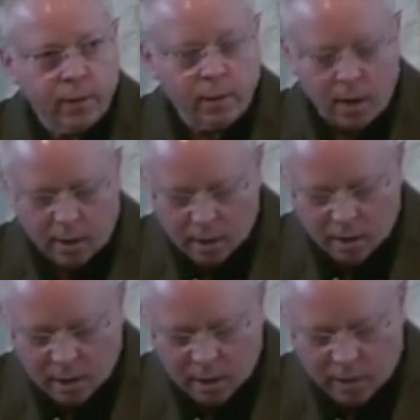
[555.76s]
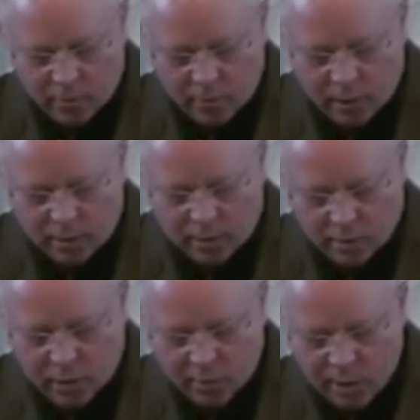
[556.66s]
Not long ago, the
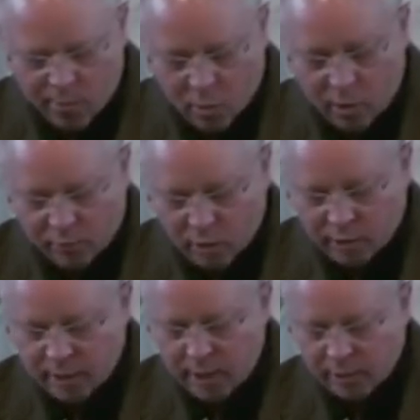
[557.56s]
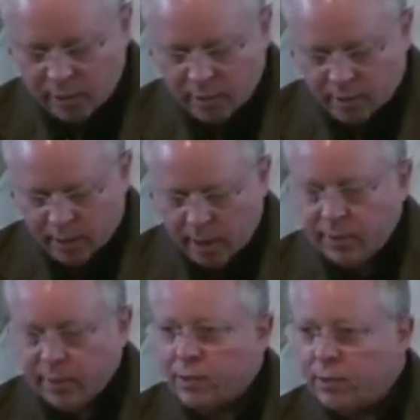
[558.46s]
UUA Board of Trustees
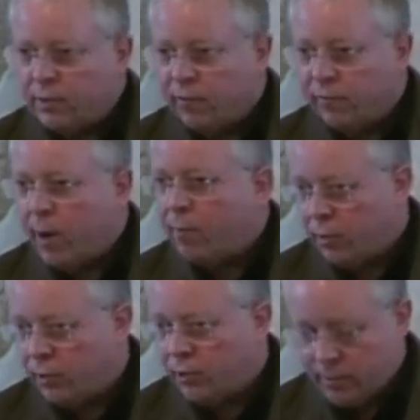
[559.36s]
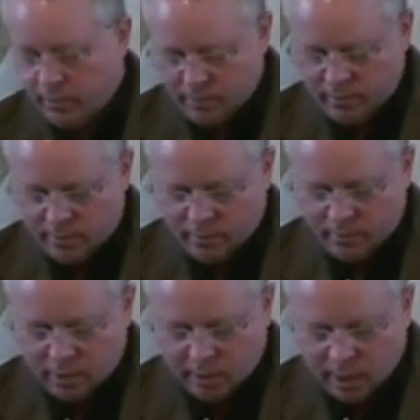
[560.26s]
had dozens of members
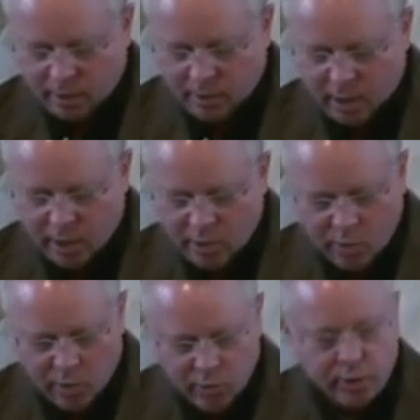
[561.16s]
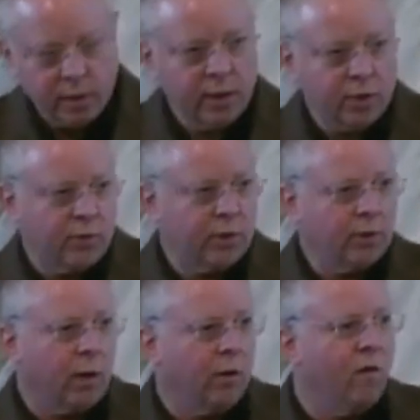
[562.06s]
elected by UUs in districts
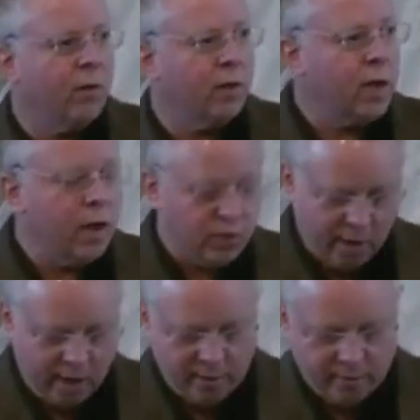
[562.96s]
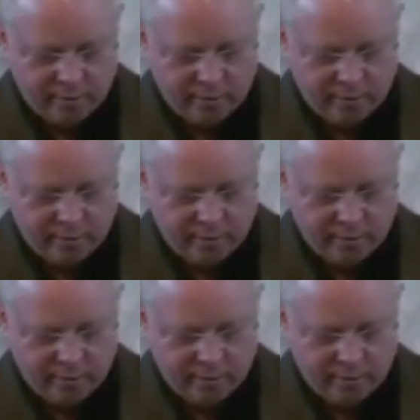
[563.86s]
all over the country.